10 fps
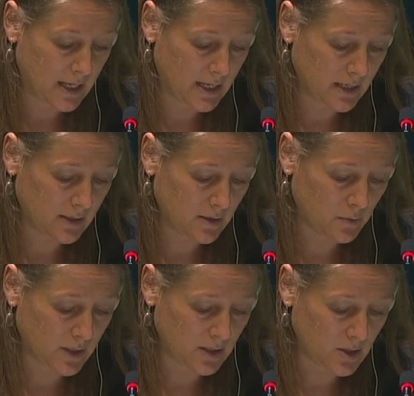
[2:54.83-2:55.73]
yet
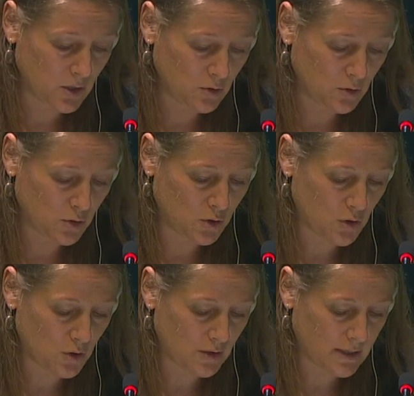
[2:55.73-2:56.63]
we continue to
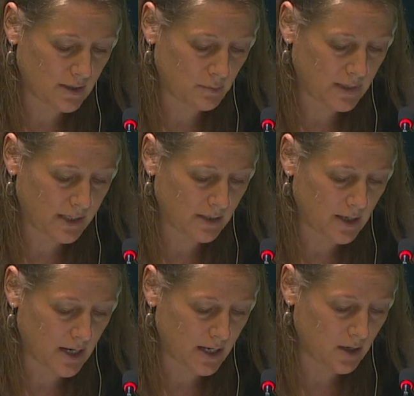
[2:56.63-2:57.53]
turn the blind
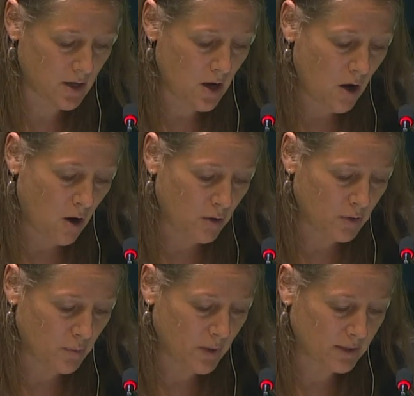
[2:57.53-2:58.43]
eye on
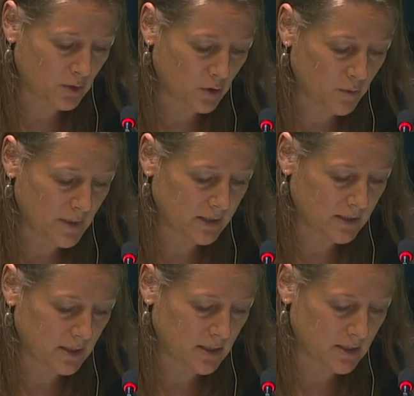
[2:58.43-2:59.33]
the
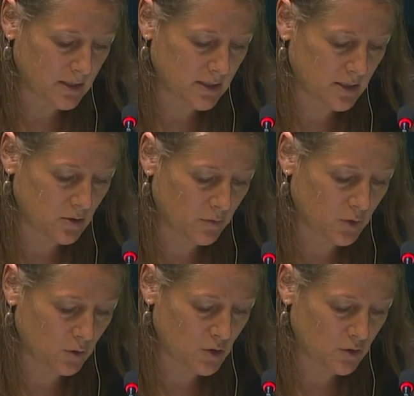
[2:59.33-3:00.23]
well-documented instances
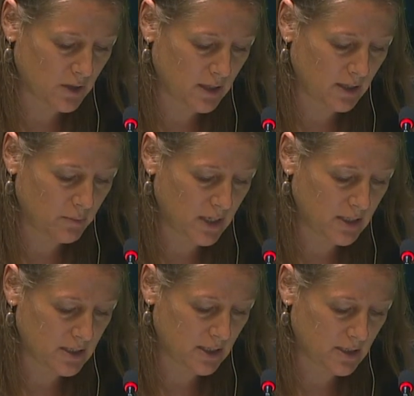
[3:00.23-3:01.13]
of torturing
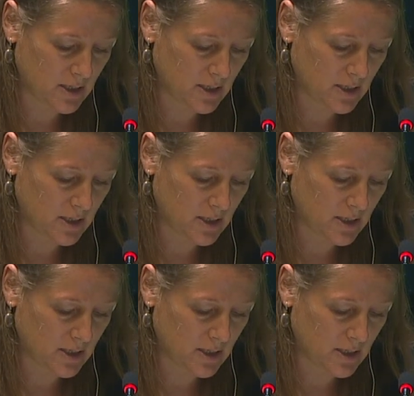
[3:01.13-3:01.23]
inmates in